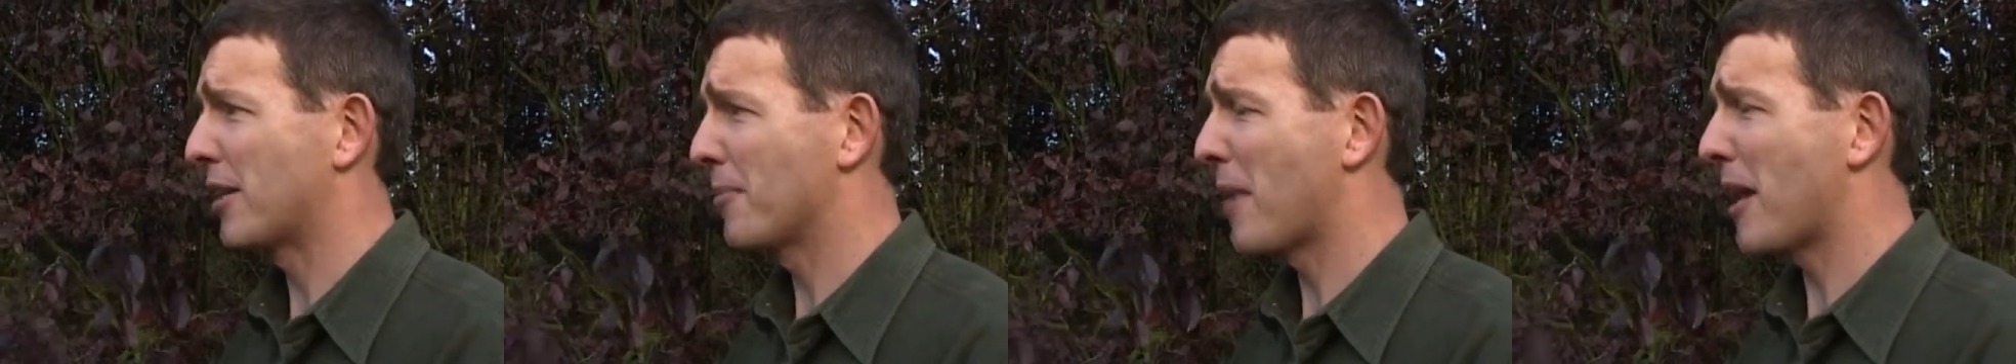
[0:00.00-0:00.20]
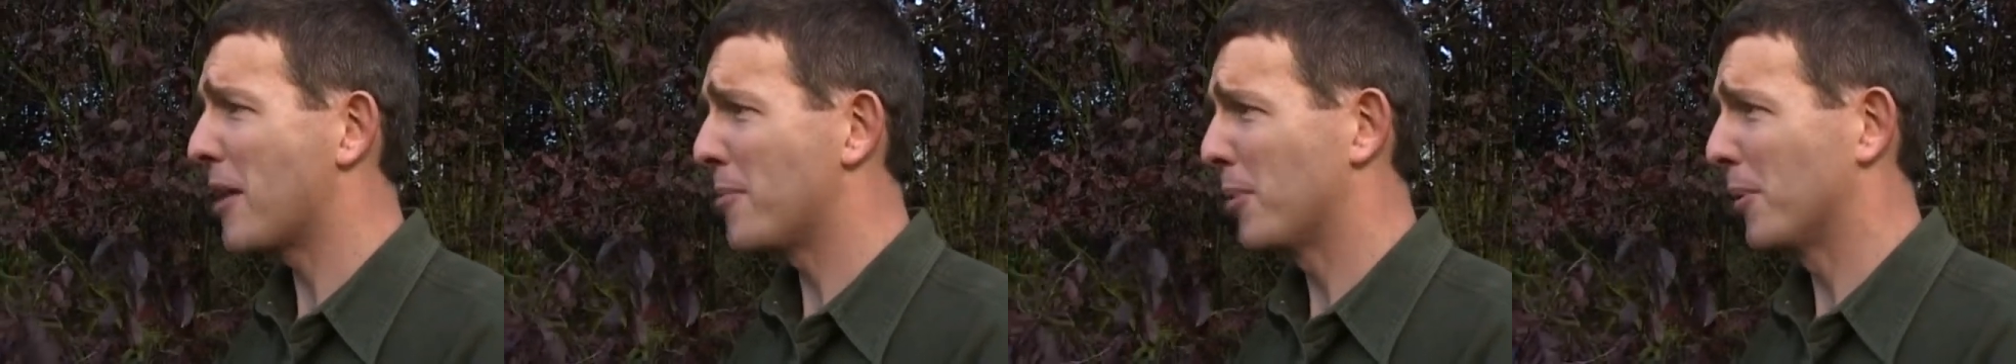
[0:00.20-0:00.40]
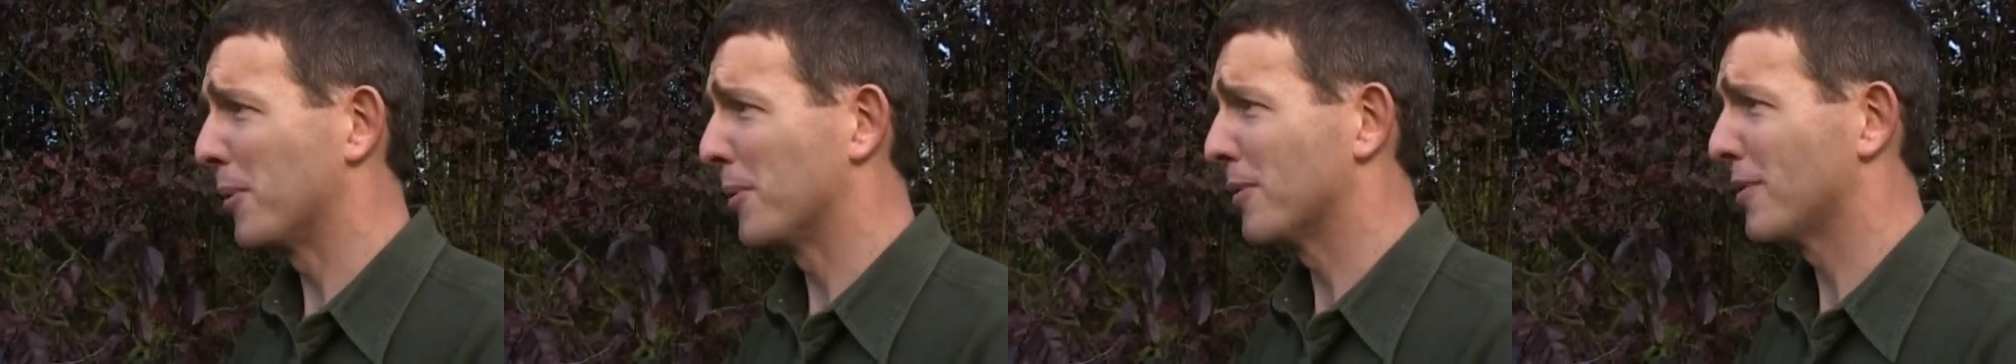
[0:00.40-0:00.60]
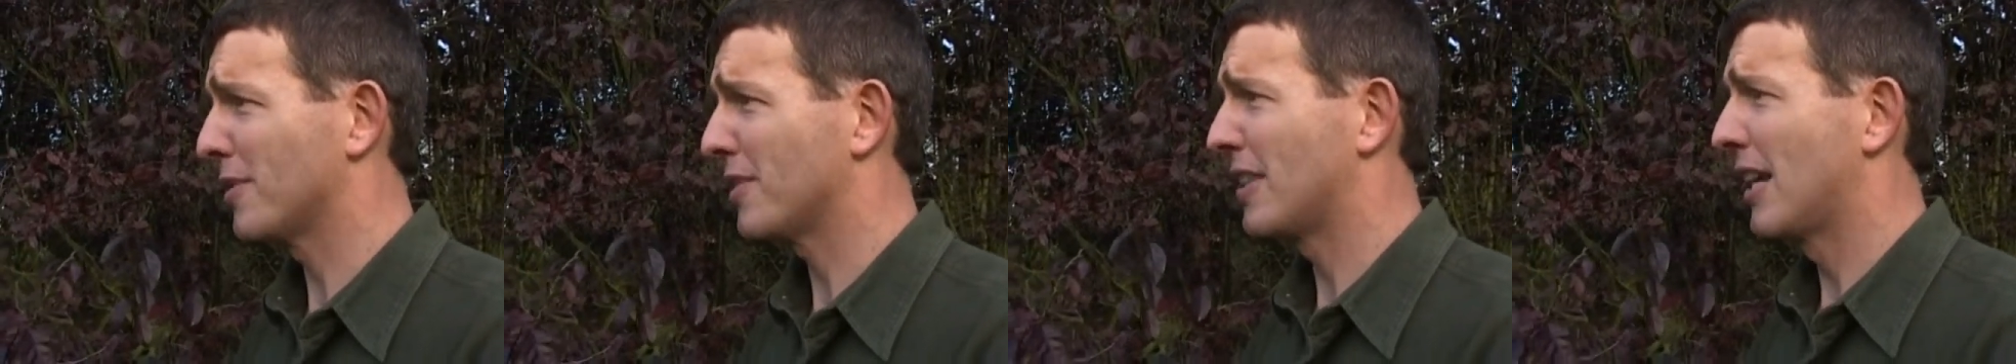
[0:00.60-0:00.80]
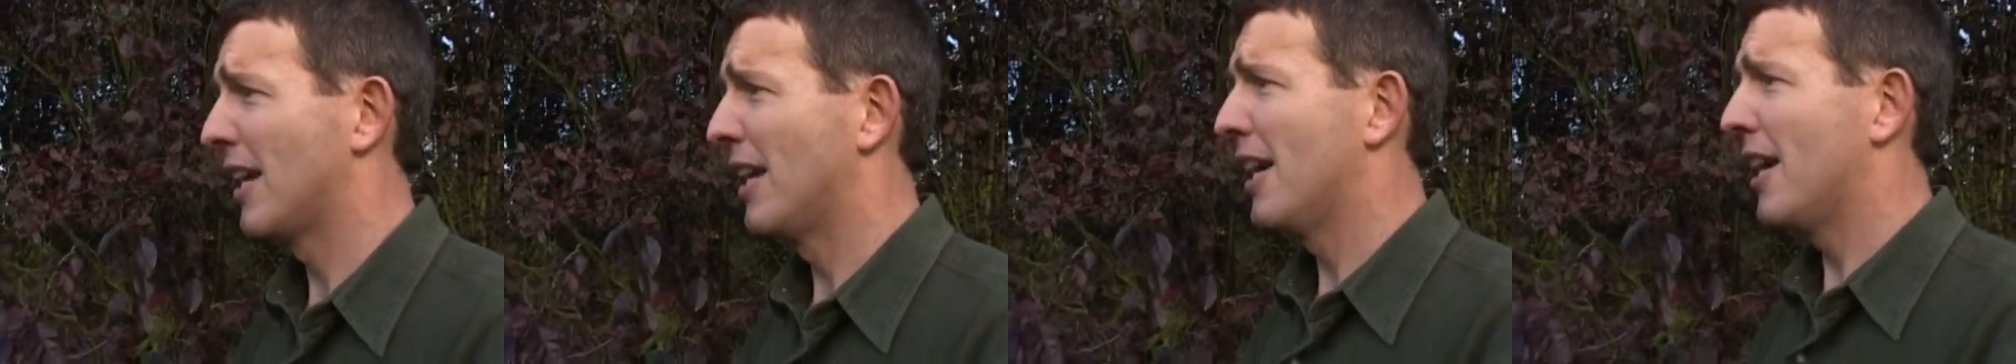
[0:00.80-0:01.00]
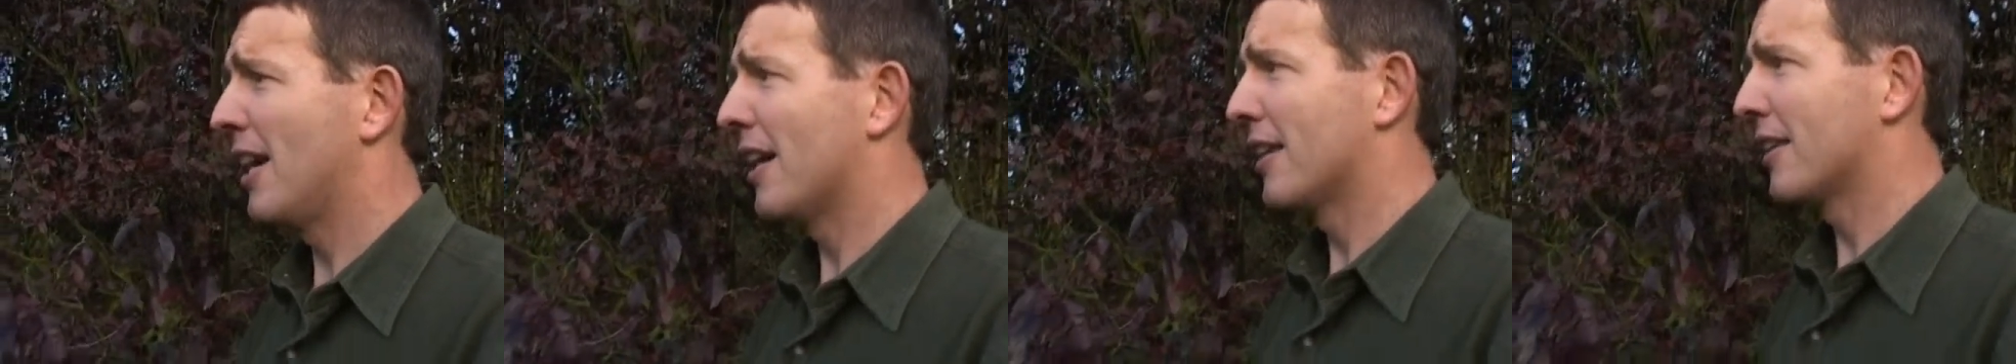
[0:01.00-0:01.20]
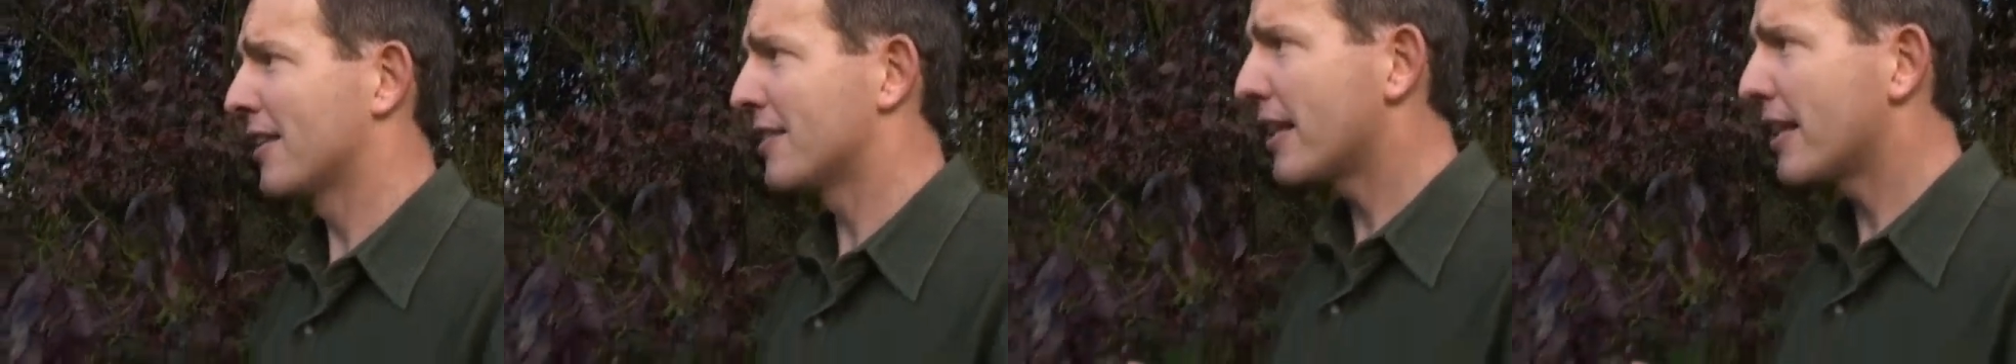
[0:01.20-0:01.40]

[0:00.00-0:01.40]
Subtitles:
the maples, the